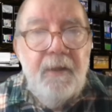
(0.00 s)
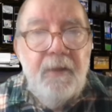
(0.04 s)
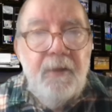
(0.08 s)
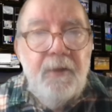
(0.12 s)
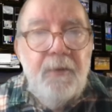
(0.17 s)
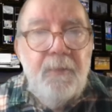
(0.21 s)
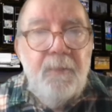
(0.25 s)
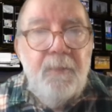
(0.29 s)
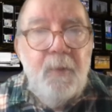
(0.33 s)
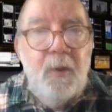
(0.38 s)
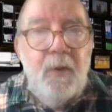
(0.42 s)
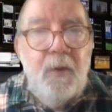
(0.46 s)

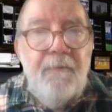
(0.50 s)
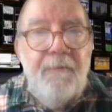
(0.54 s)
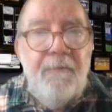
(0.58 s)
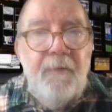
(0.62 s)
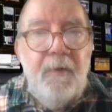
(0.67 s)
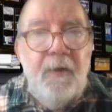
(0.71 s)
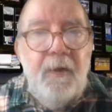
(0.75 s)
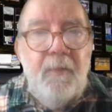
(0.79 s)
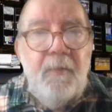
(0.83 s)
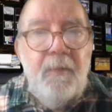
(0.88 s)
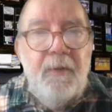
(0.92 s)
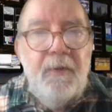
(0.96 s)
small
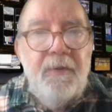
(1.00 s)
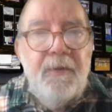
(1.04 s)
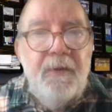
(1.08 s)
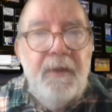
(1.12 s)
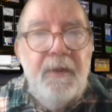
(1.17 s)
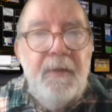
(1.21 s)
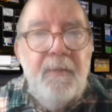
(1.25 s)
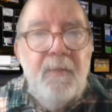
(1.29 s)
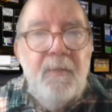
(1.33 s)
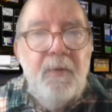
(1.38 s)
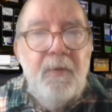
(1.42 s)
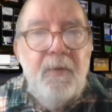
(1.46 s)
farmers
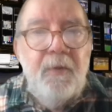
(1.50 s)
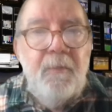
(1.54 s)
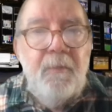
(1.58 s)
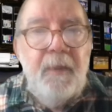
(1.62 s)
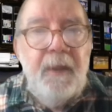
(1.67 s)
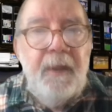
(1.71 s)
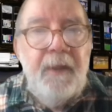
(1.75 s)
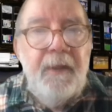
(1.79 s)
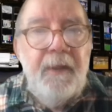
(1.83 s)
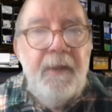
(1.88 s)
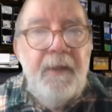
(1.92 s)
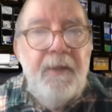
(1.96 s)
anymore. They're
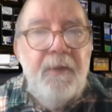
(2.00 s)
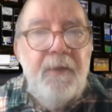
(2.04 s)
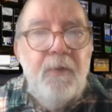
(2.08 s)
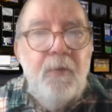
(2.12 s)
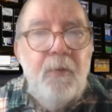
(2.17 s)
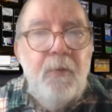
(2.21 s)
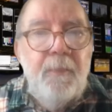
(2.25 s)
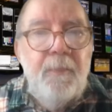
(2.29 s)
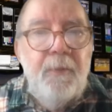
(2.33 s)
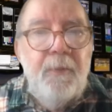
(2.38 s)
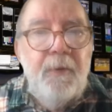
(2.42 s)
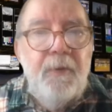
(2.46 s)
mainly
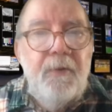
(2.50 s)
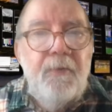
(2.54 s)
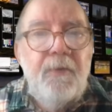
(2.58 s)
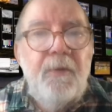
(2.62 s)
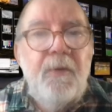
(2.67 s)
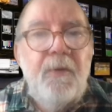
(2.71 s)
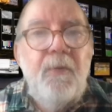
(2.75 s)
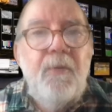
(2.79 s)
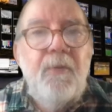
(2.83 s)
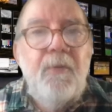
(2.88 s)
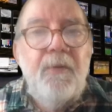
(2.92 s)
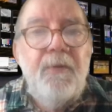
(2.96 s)
corporate
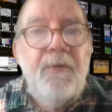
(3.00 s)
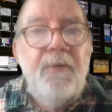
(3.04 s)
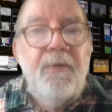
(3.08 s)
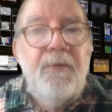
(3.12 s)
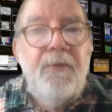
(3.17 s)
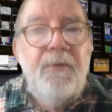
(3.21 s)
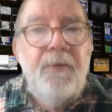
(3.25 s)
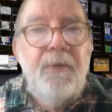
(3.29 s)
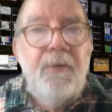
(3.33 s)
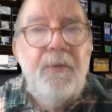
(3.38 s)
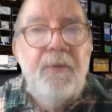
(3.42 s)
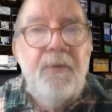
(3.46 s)
growers.
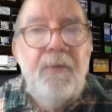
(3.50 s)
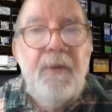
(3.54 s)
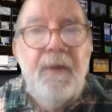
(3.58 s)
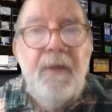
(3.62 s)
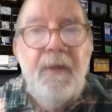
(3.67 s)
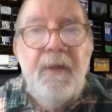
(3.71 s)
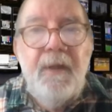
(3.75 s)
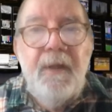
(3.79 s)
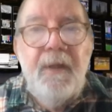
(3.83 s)
So